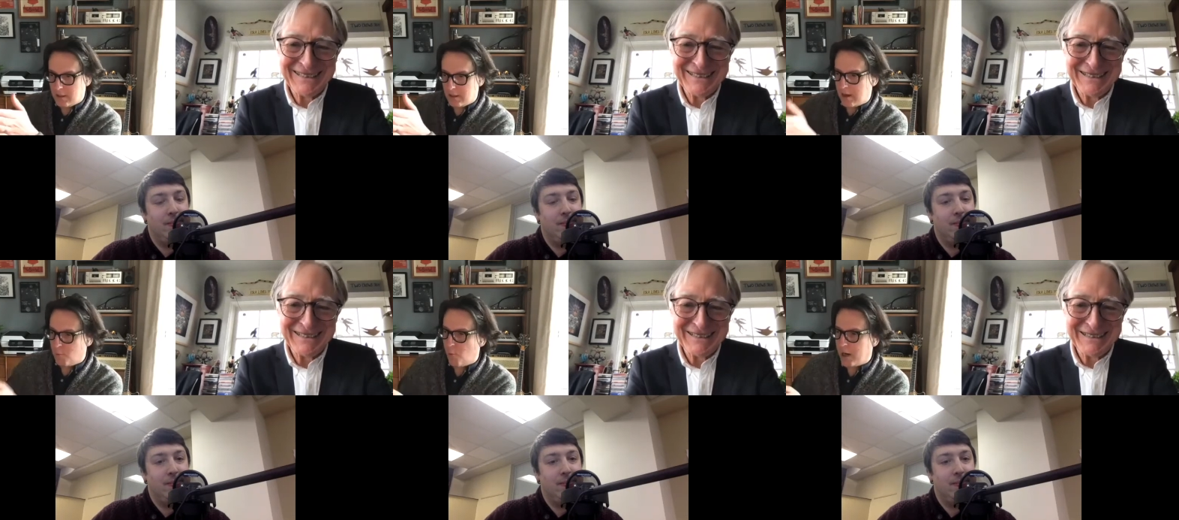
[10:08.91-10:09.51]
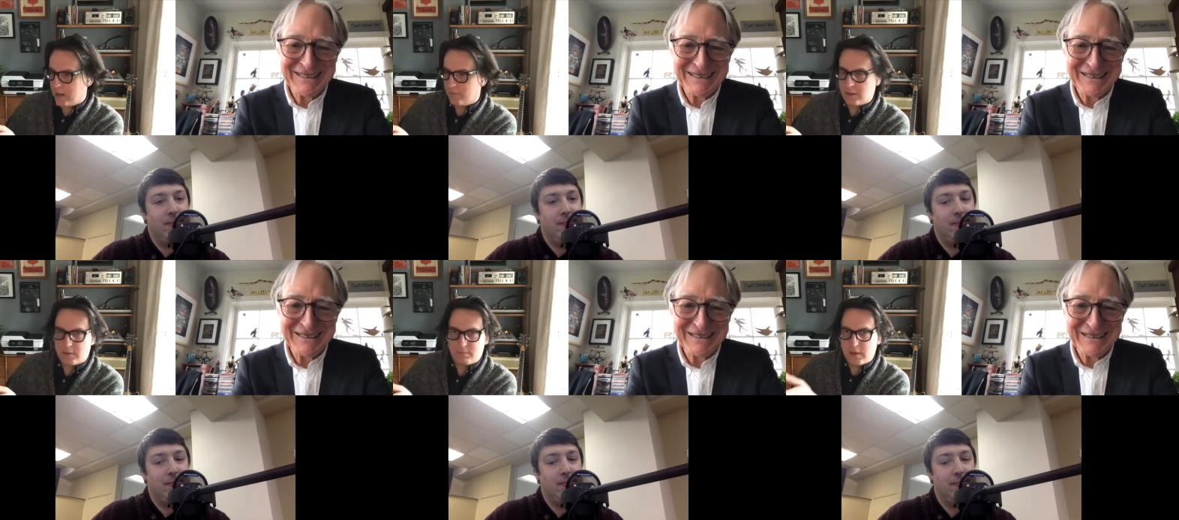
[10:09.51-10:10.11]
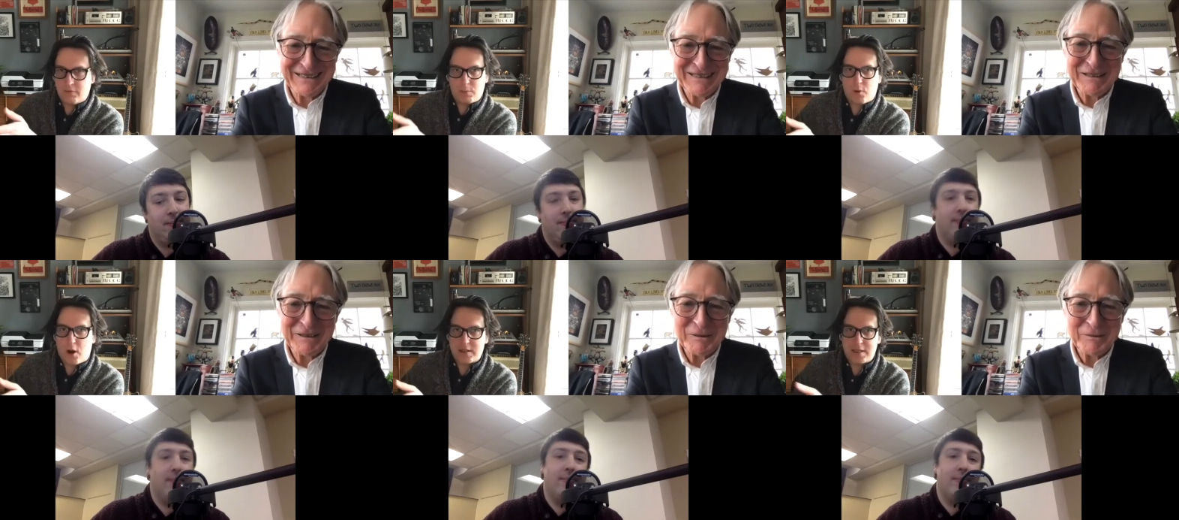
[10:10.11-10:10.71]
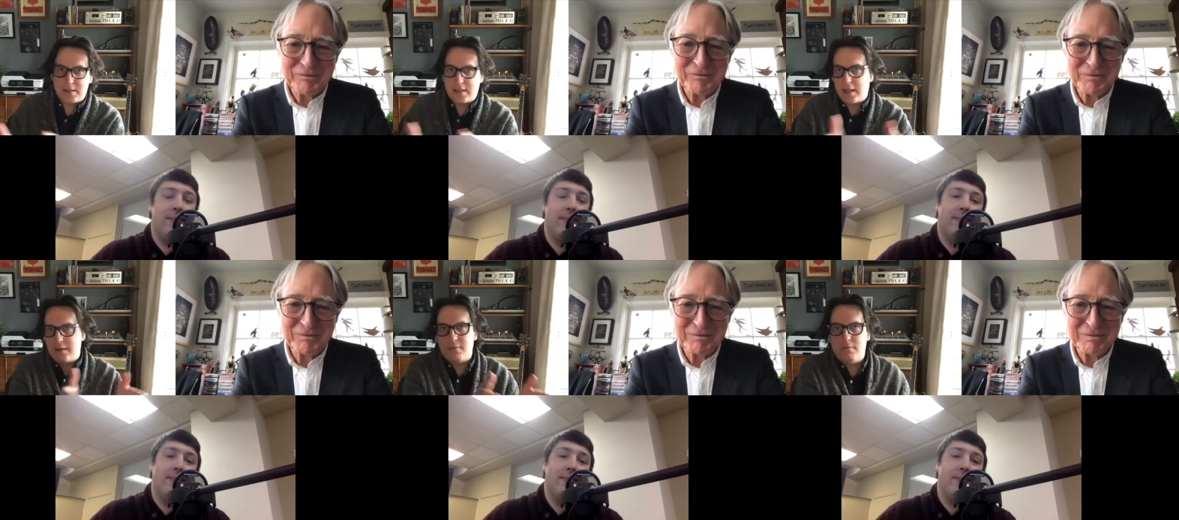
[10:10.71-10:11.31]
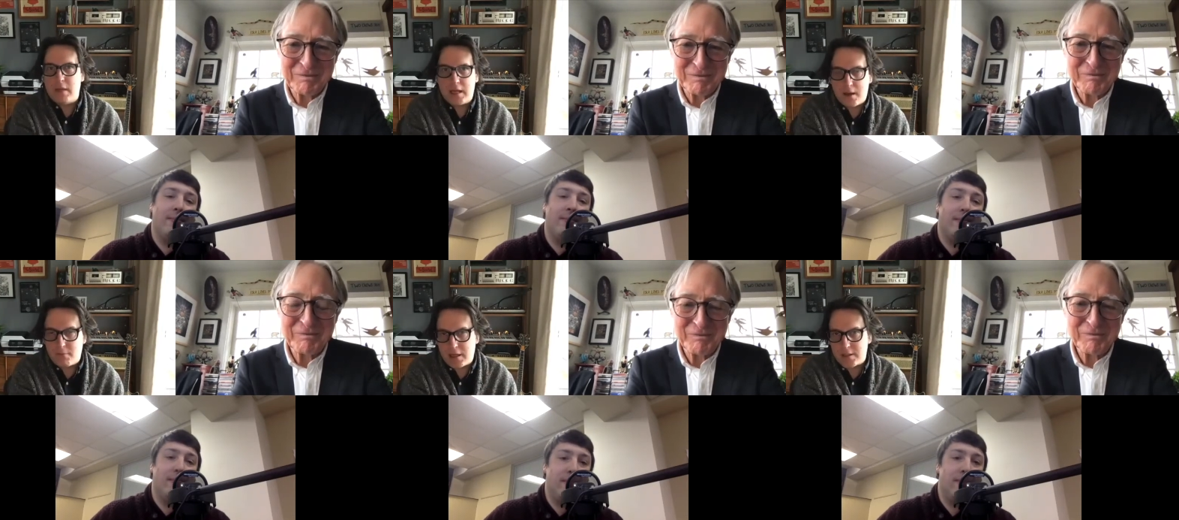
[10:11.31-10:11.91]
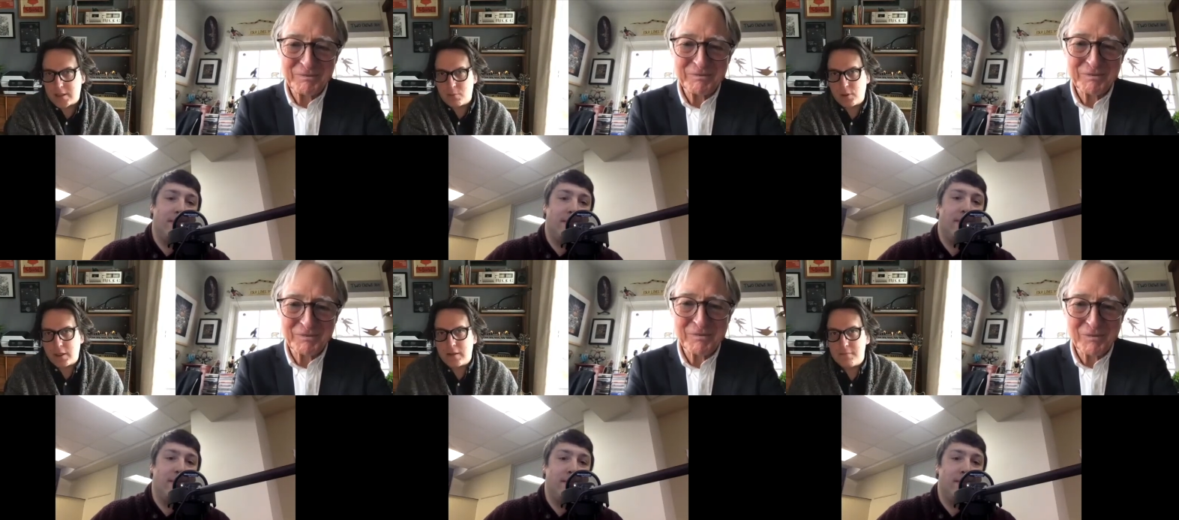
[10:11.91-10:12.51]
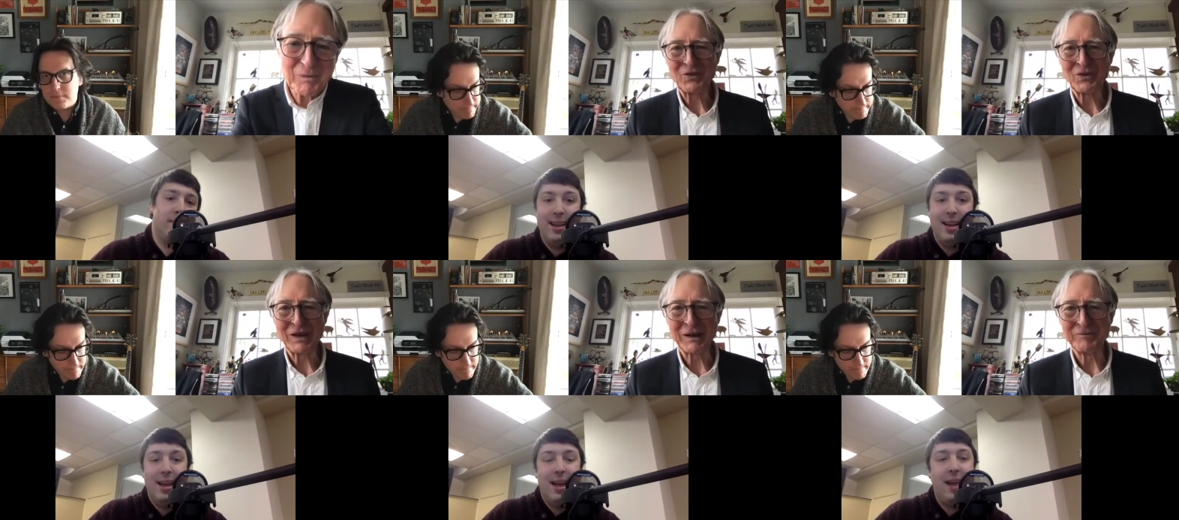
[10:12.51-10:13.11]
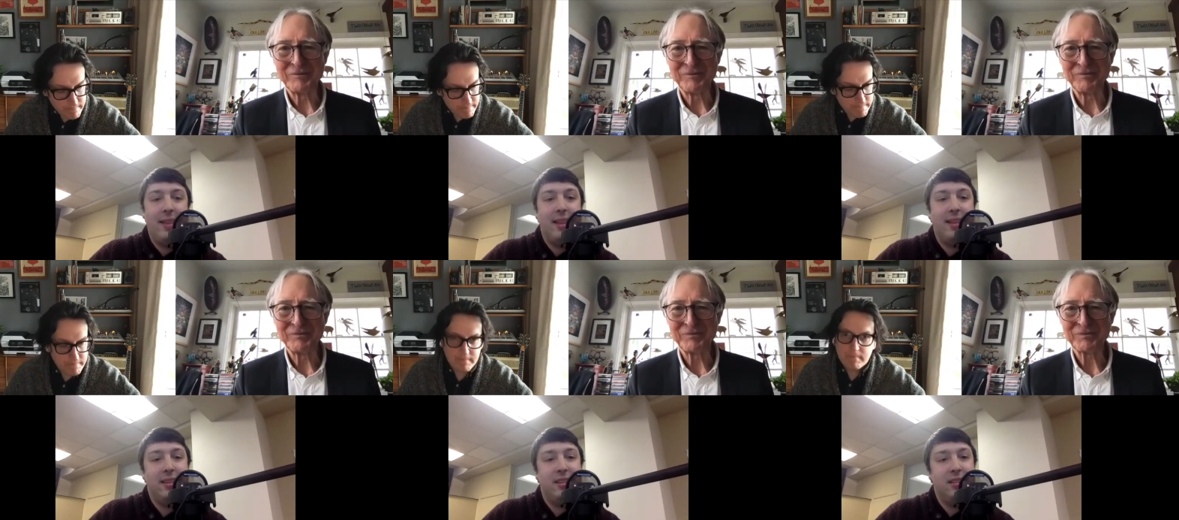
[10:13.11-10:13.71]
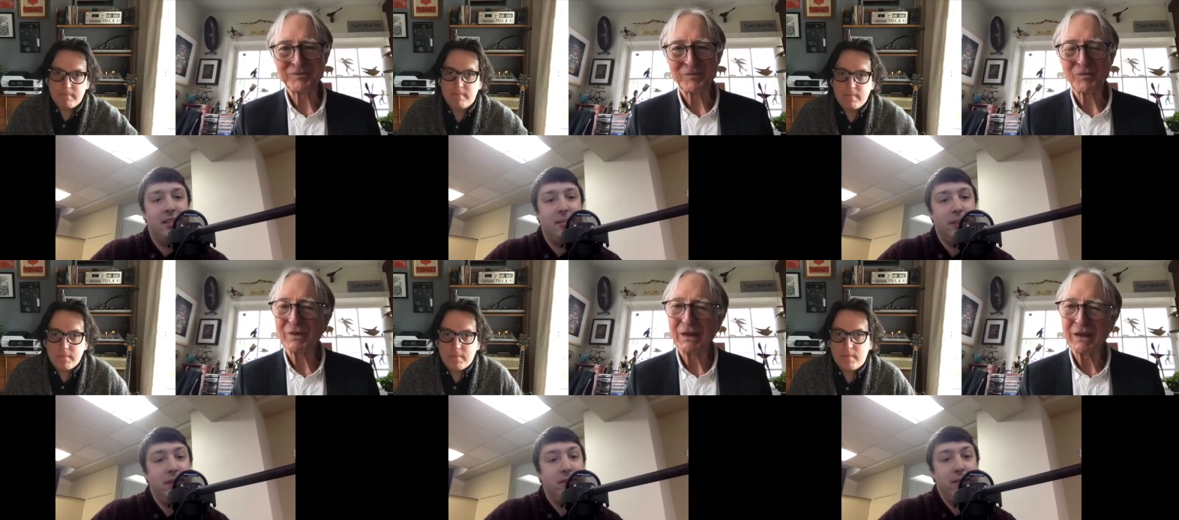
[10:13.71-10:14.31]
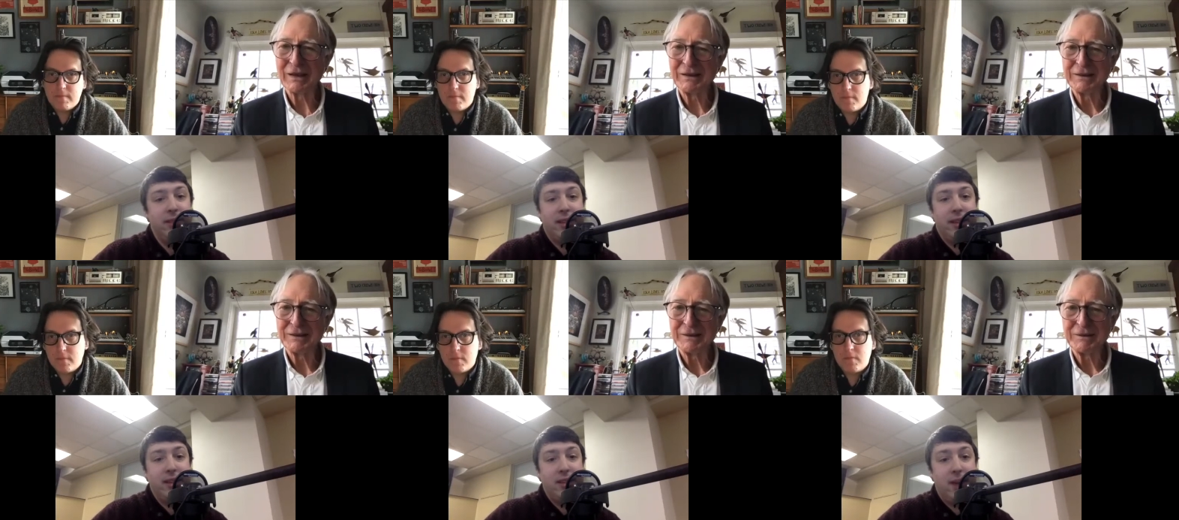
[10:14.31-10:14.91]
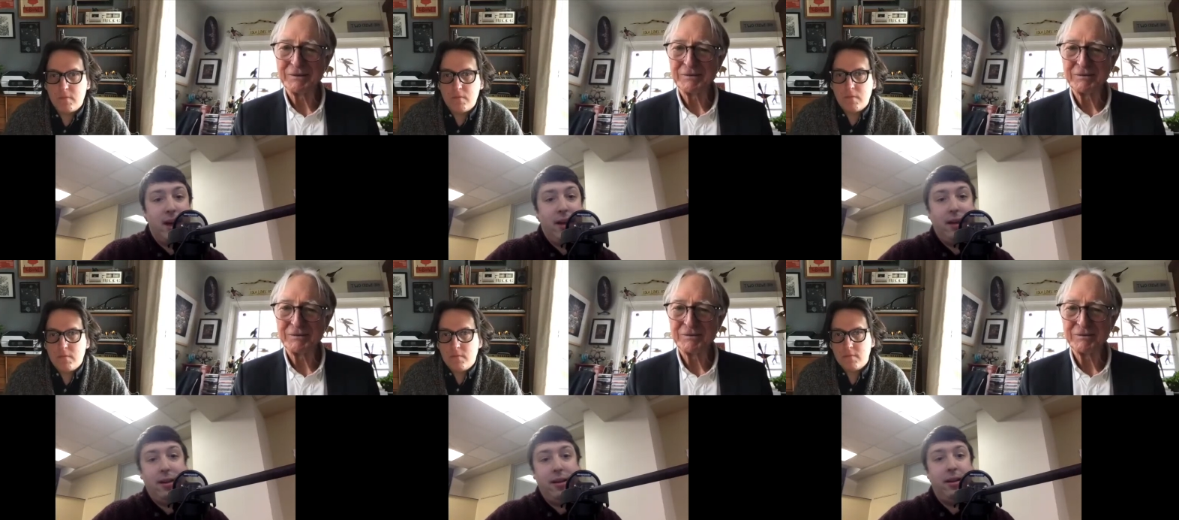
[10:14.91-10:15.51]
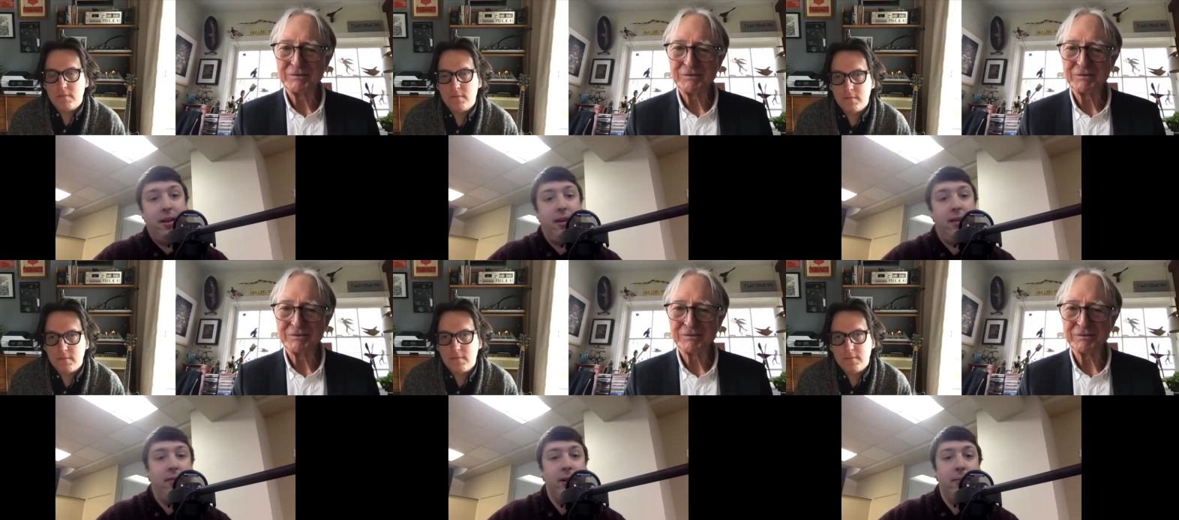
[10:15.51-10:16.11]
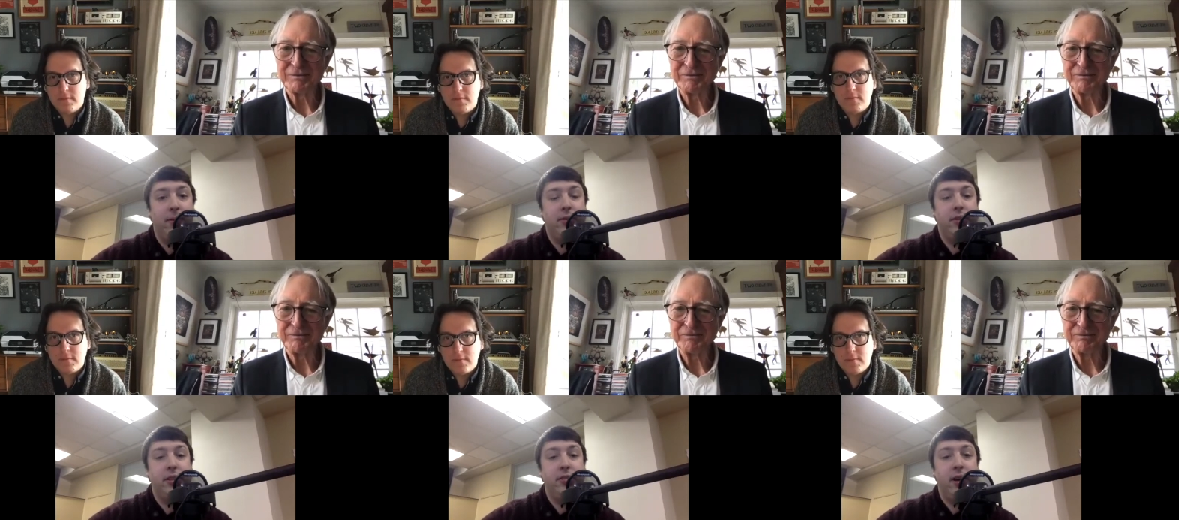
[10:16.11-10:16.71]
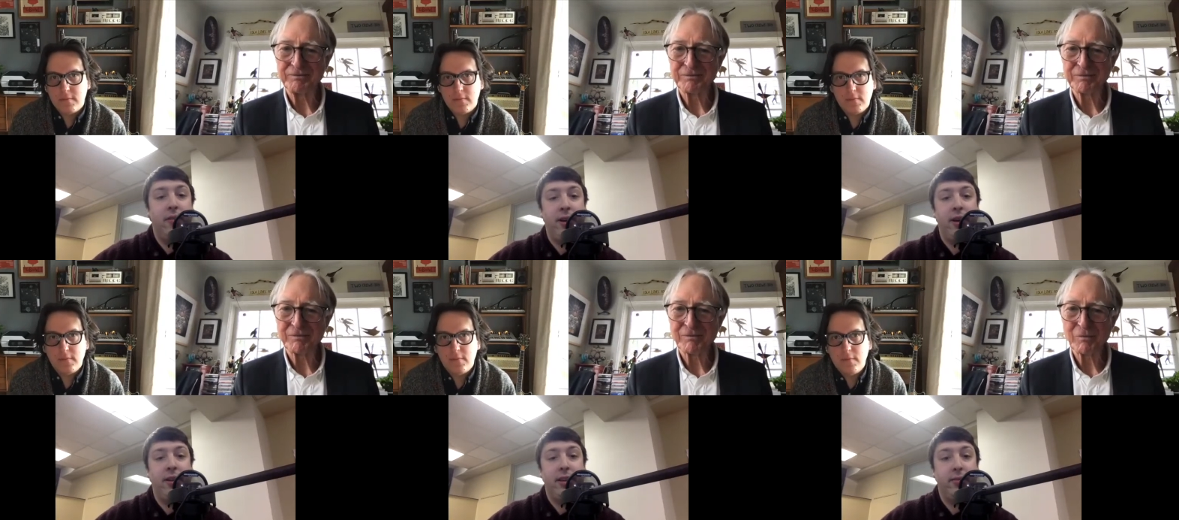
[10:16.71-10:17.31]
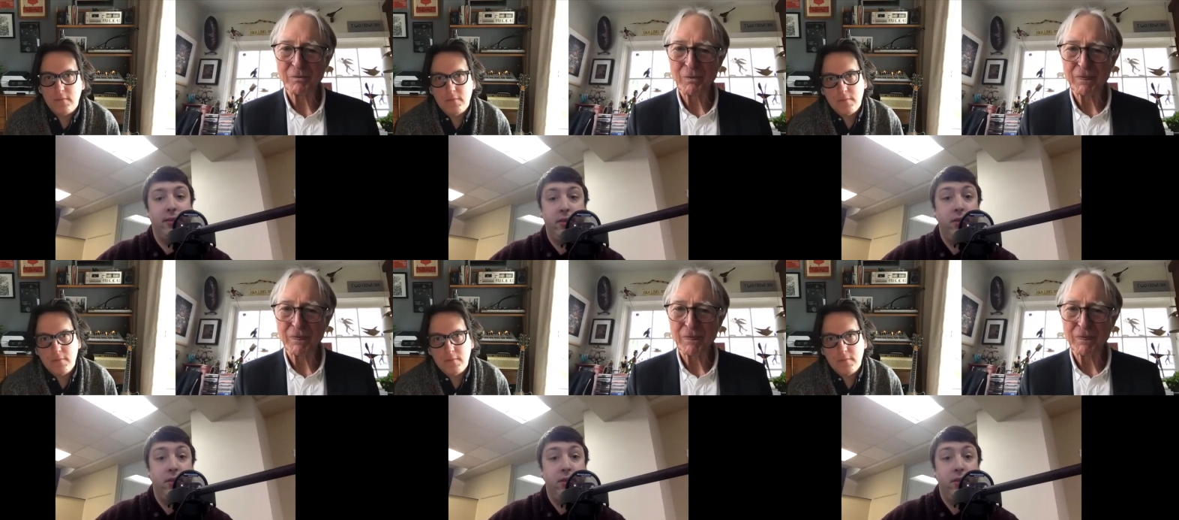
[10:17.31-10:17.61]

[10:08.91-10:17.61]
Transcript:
Speaker 1: in one end of the of the process and then me coming in to complete it
Speaker 2: and then this this piece for musica intima when we approached you alfredo i think it was you